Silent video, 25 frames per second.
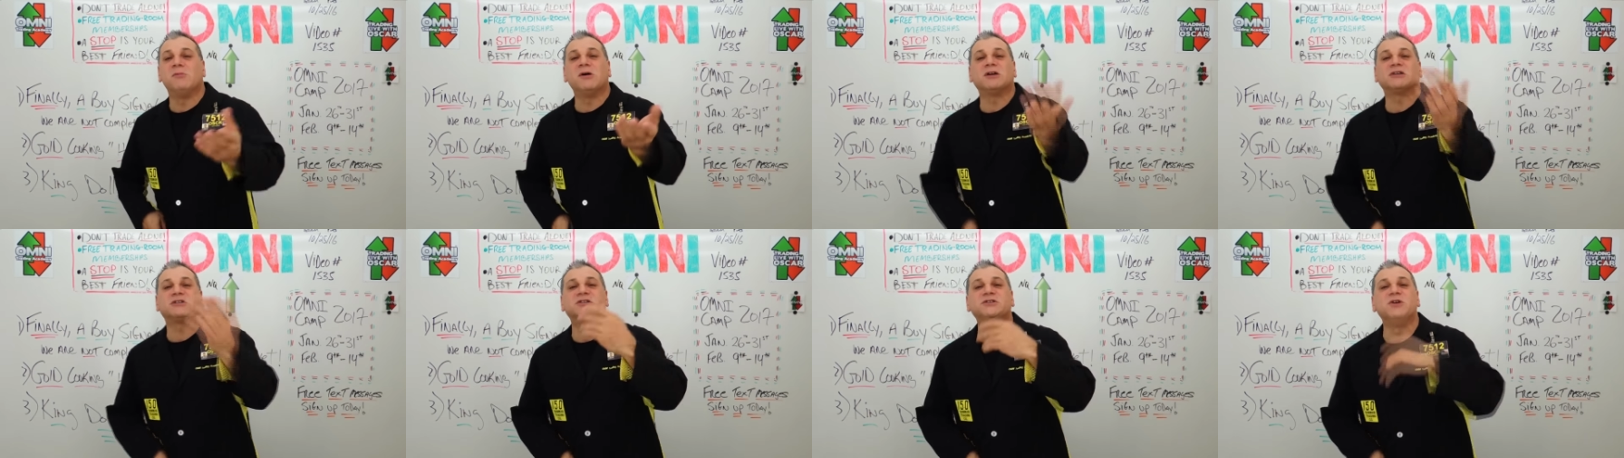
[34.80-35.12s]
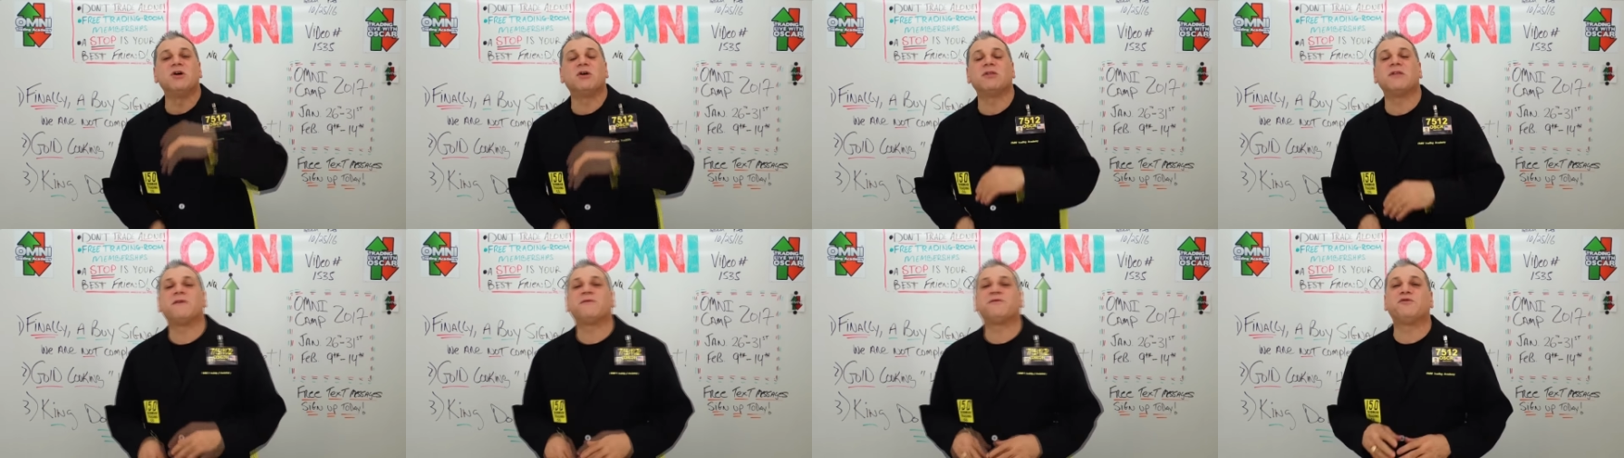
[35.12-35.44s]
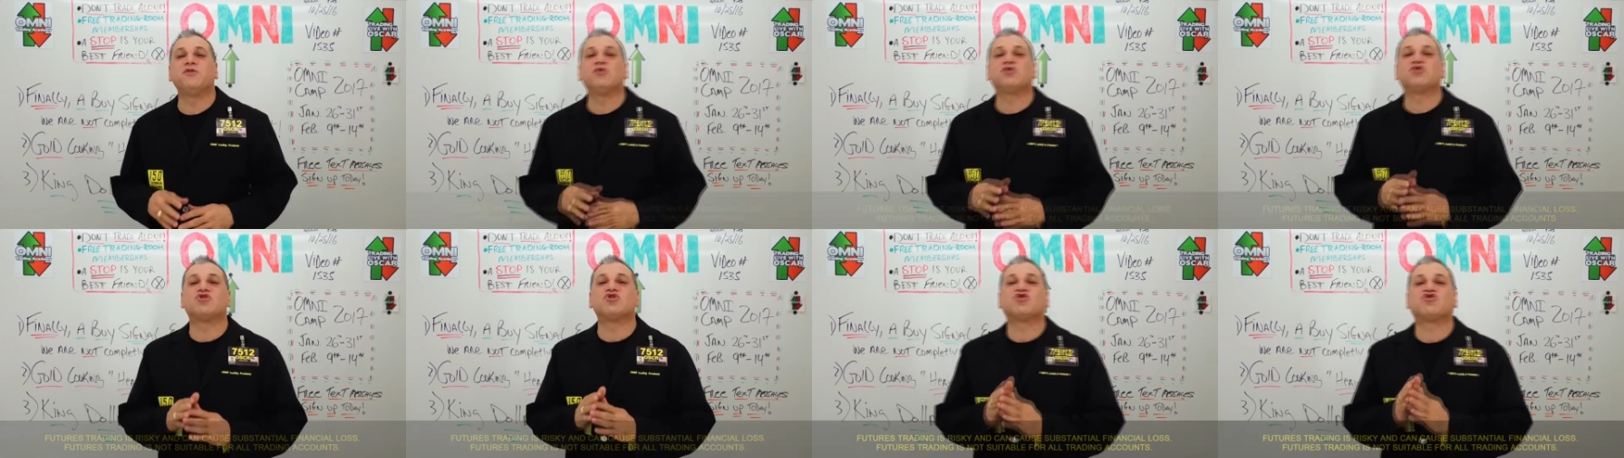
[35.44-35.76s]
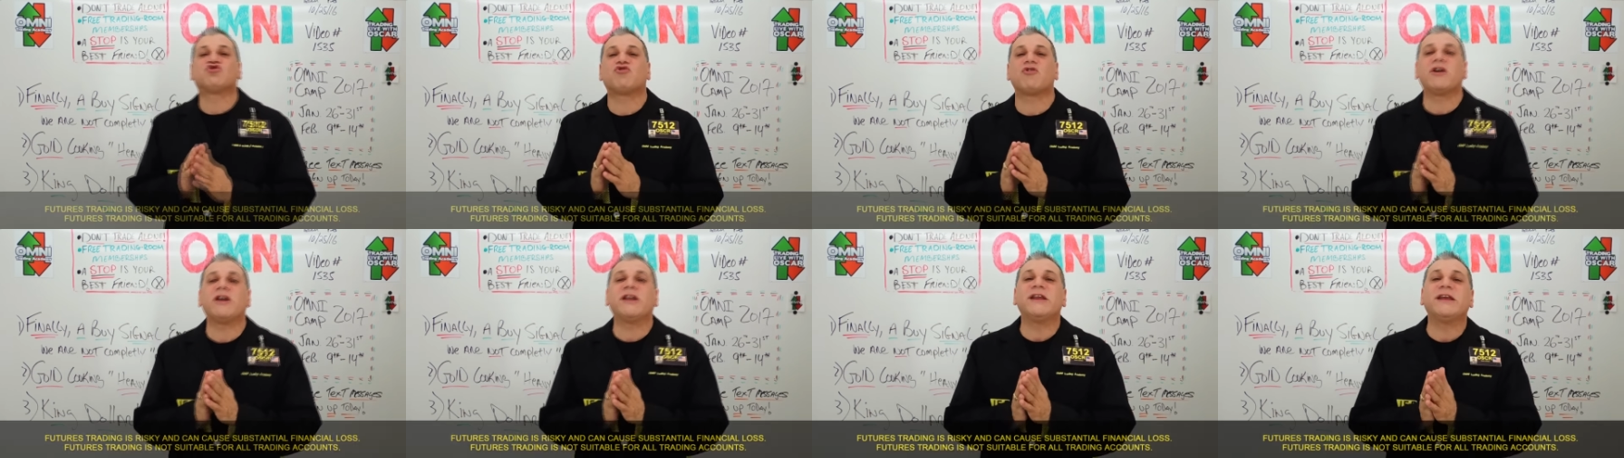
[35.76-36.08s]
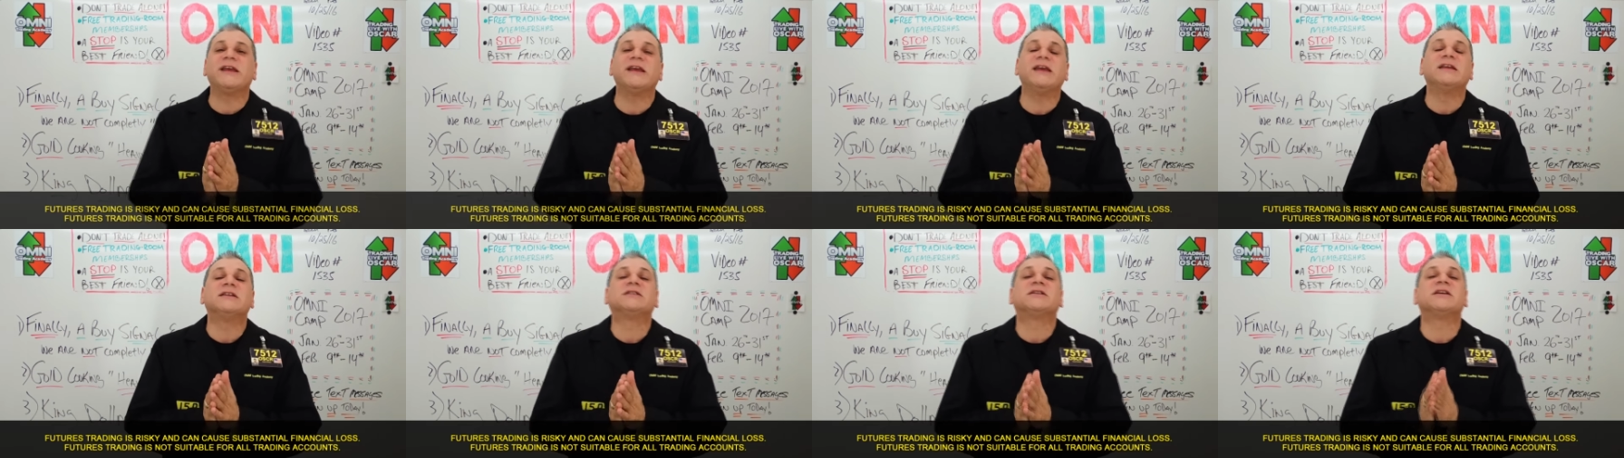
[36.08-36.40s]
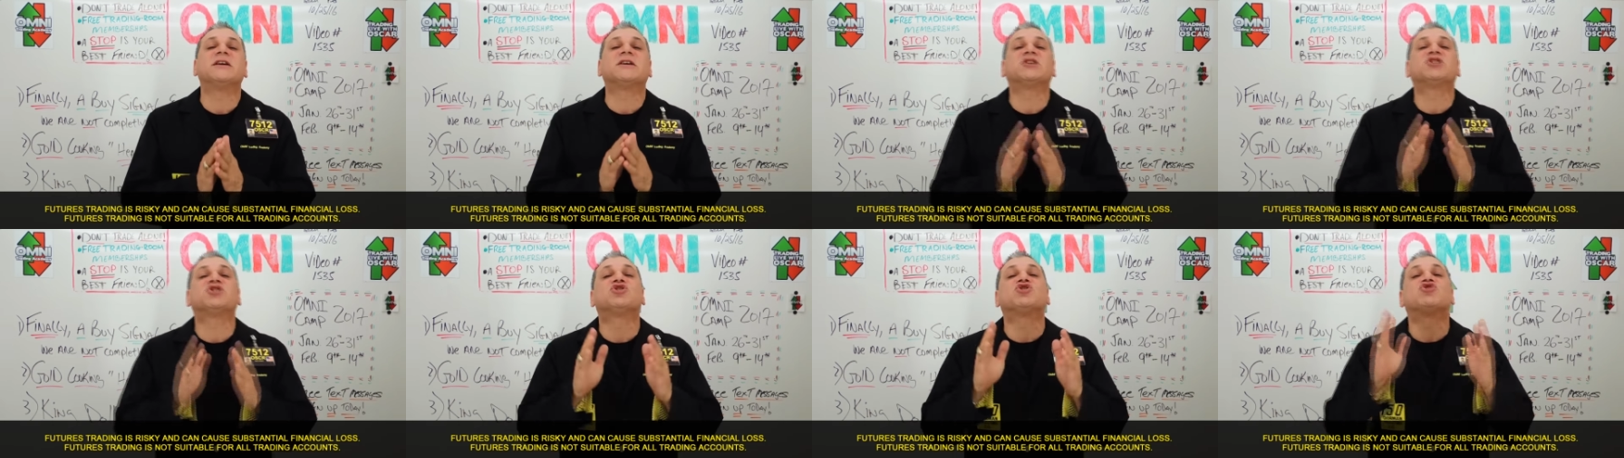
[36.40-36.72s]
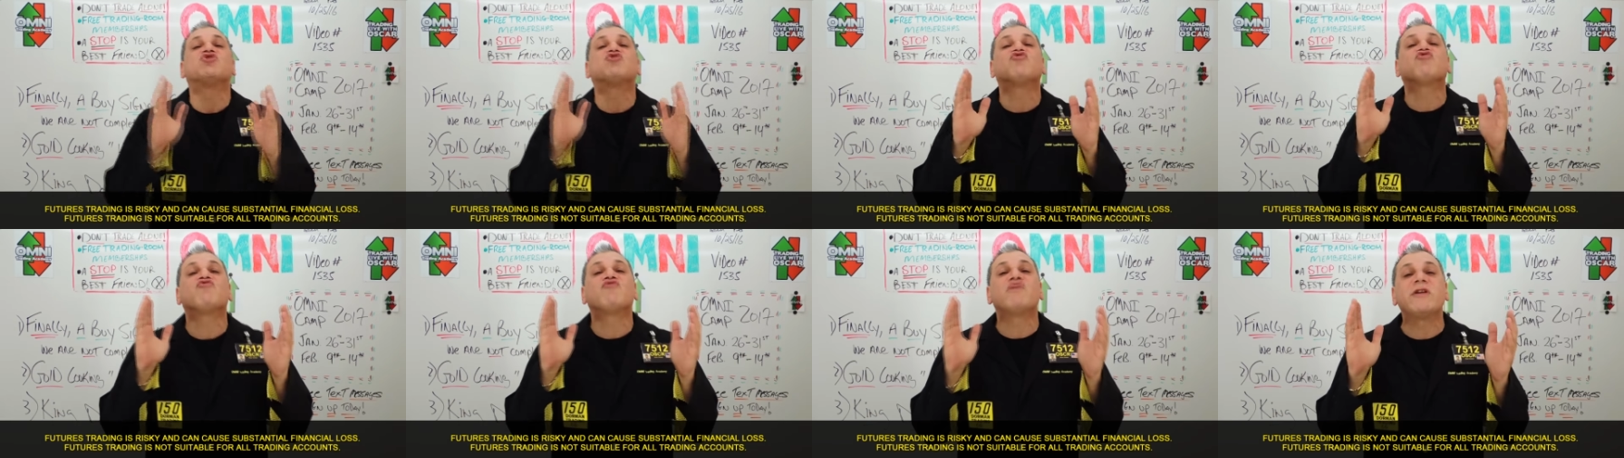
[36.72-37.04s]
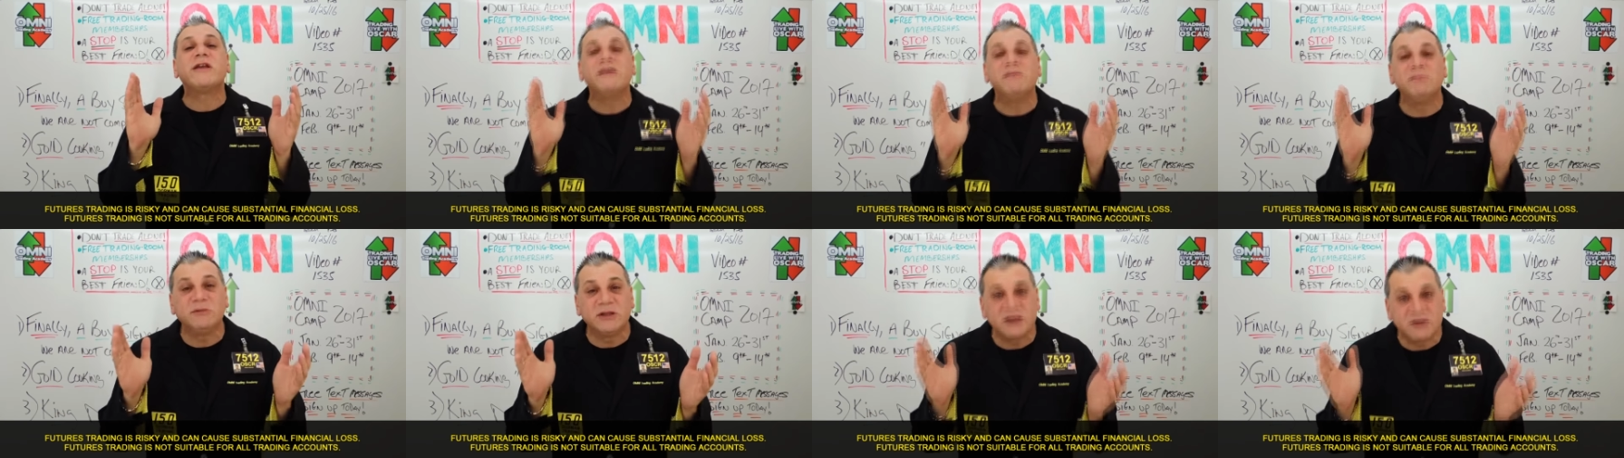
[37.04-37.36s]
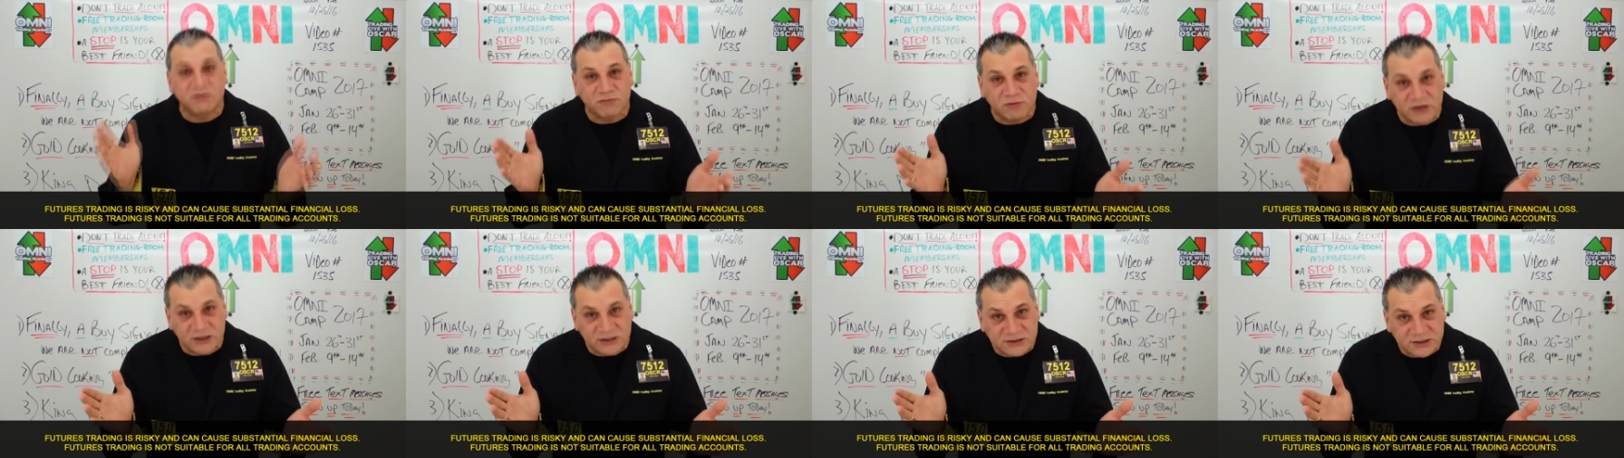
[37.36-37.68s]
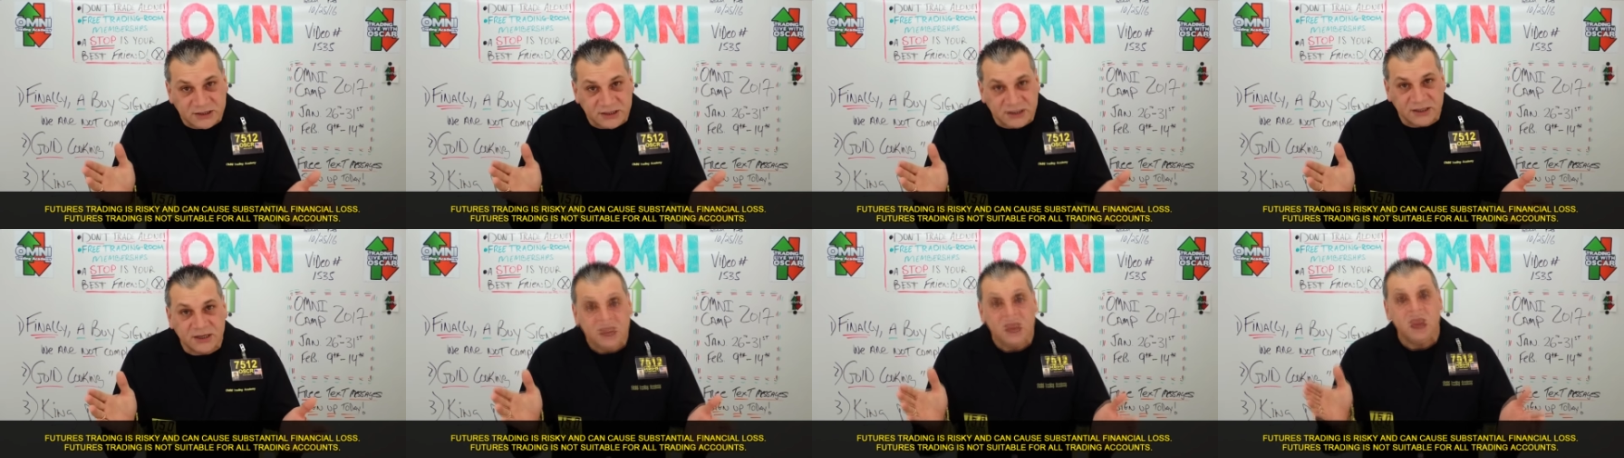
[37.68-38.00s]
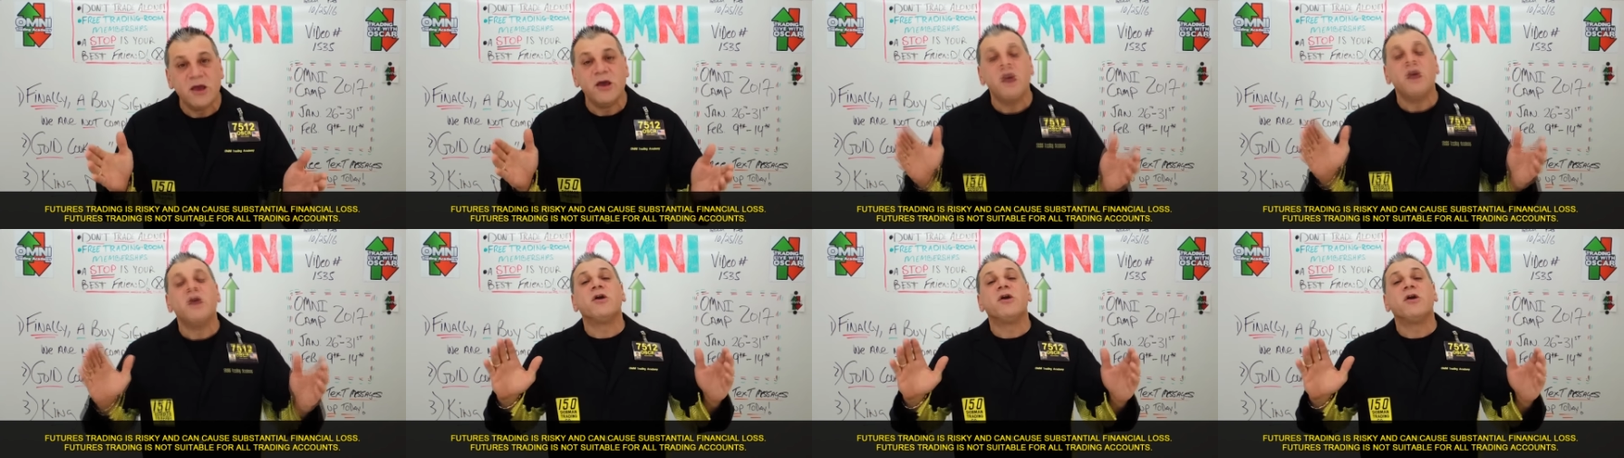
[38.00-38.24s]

you must know that futures trading is extremely risky,